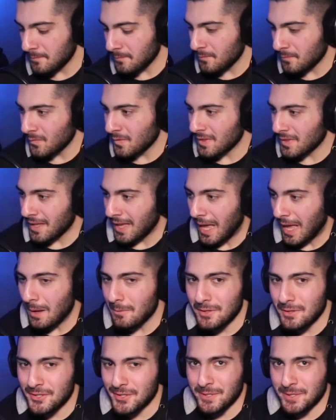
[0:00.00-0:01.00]
You think I
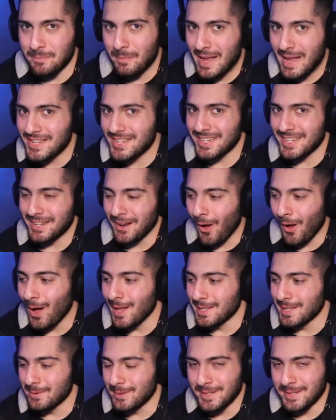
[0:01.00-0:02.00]
was just mentioning
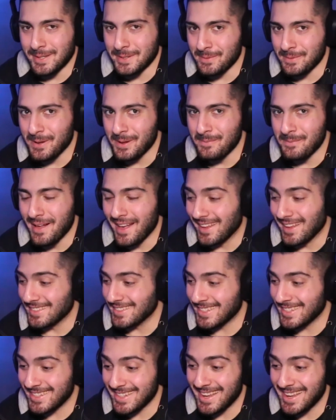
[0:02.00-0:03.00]
Hollywood as well, man
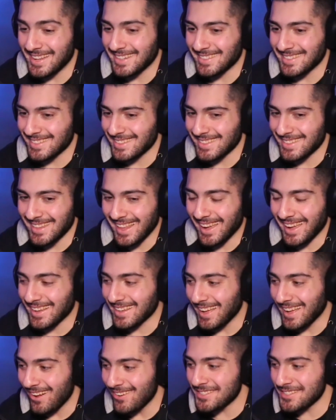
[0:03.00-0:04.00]
Shit
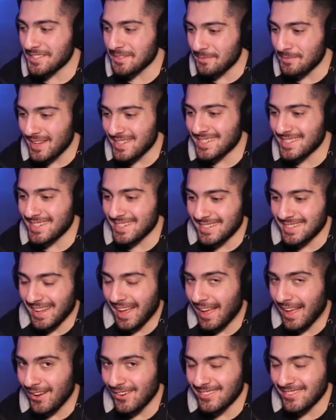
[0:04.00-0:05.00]
like I was just mentioning
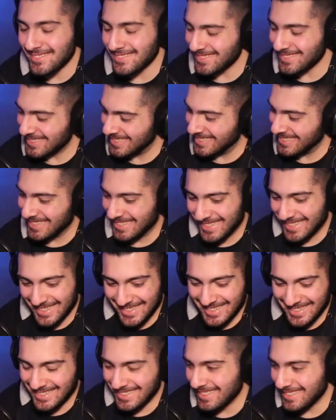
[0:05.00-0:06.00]
how
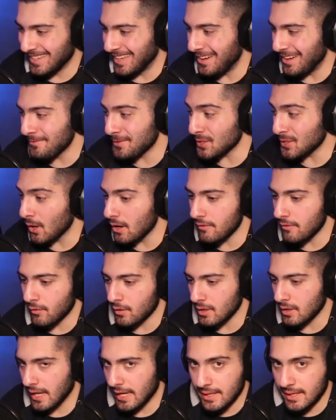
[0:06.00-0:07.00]
uh, I'm sorry
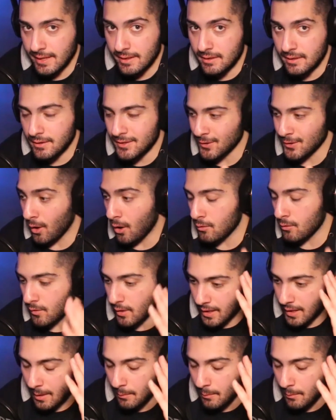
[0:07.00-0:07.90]
for like letting the song run.